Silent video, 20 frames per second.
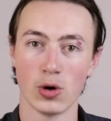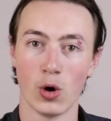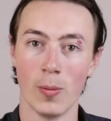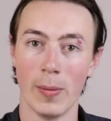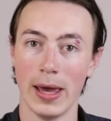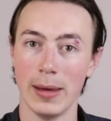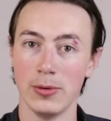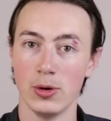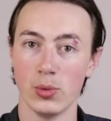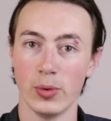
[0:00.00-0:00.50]
or
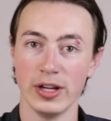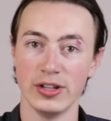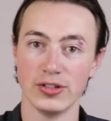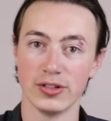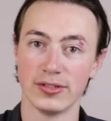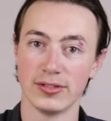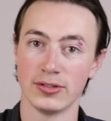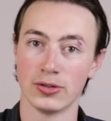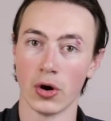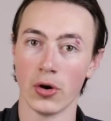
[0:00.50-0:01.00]
maybe we
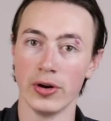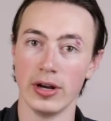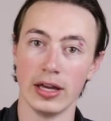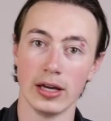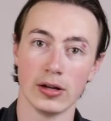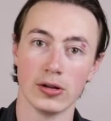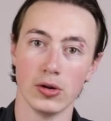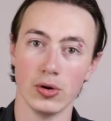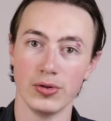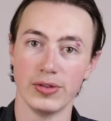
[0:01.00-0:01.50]
just don't
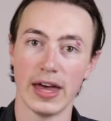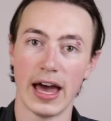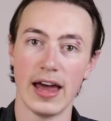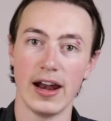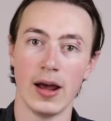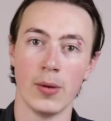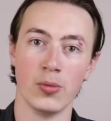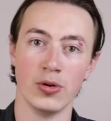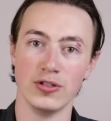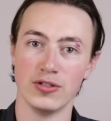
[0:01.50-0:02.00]
include
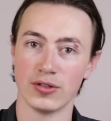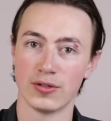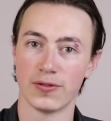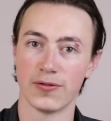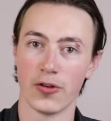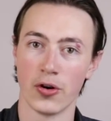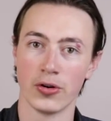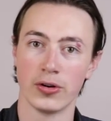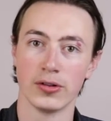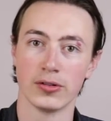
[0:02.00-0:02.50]
that and we just
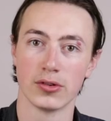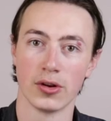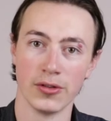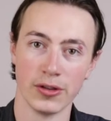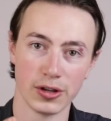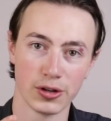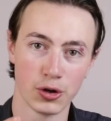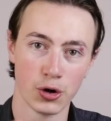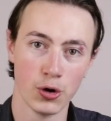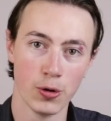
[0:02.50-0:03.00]
focus on
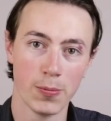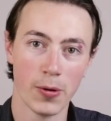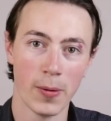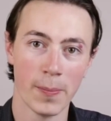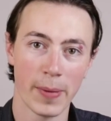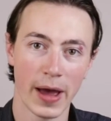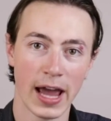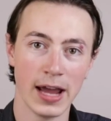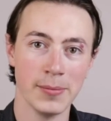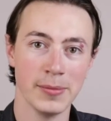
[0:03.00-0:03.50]
the coupon
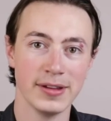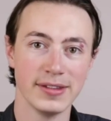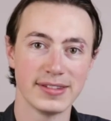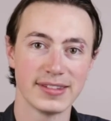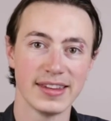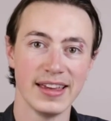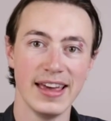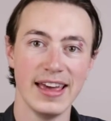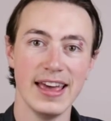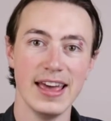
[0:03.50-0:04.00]
payments.